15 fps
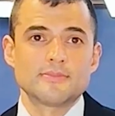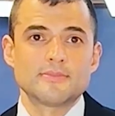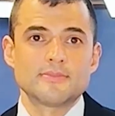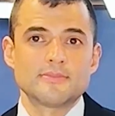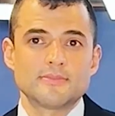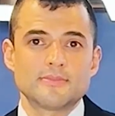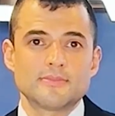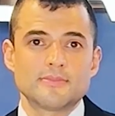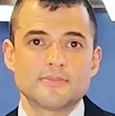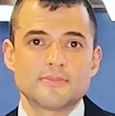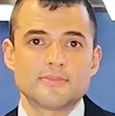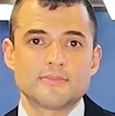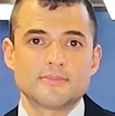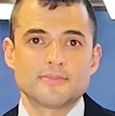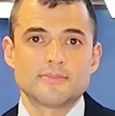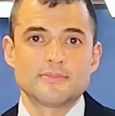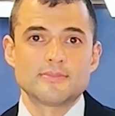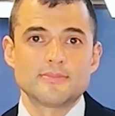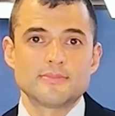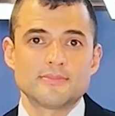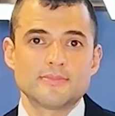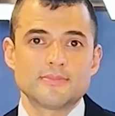
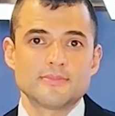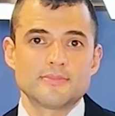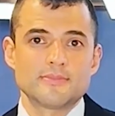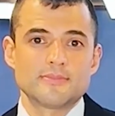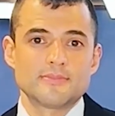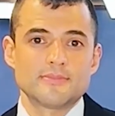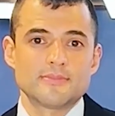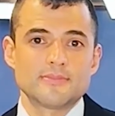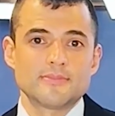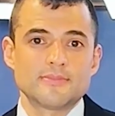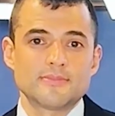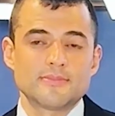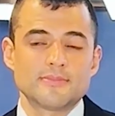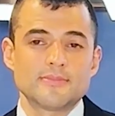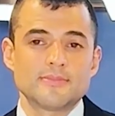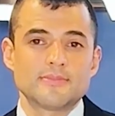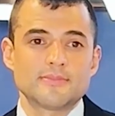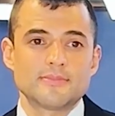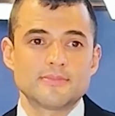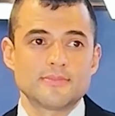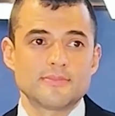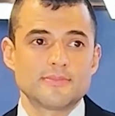
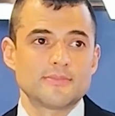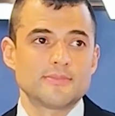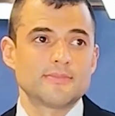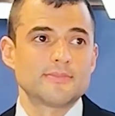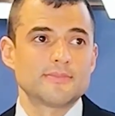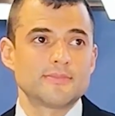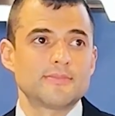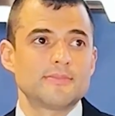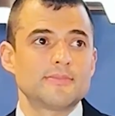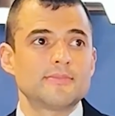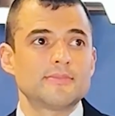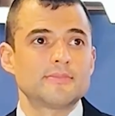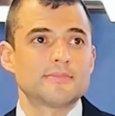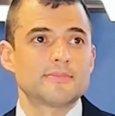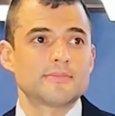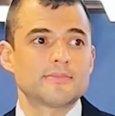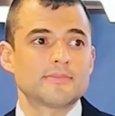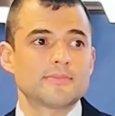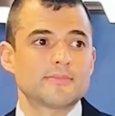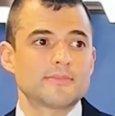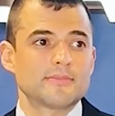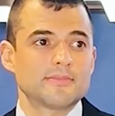
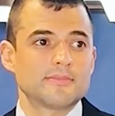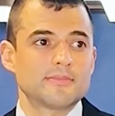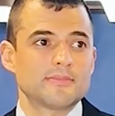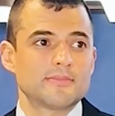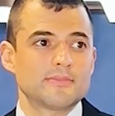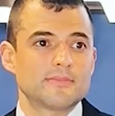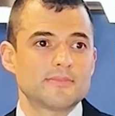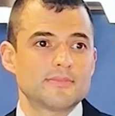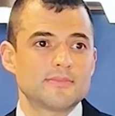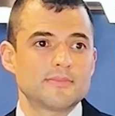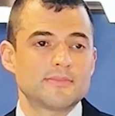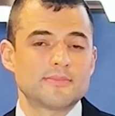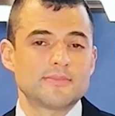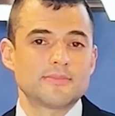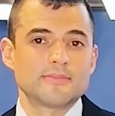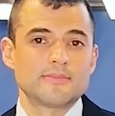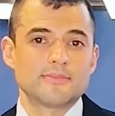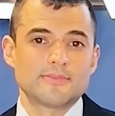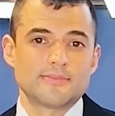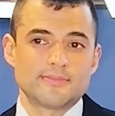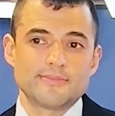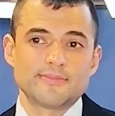
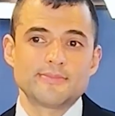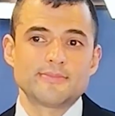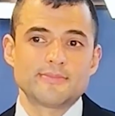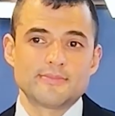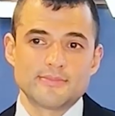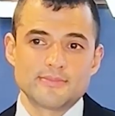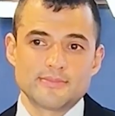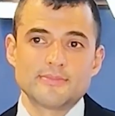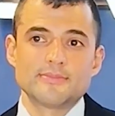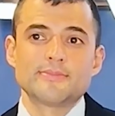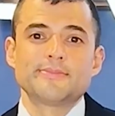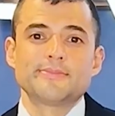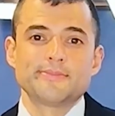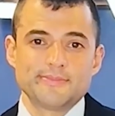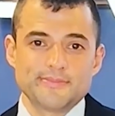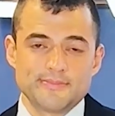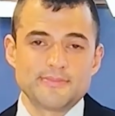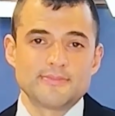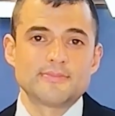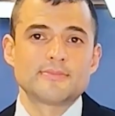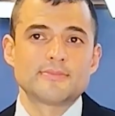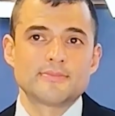
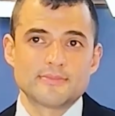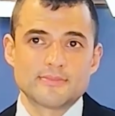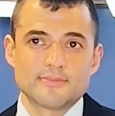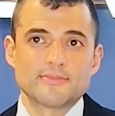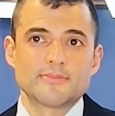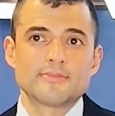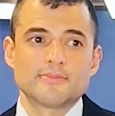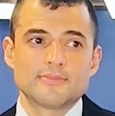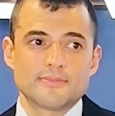(silent)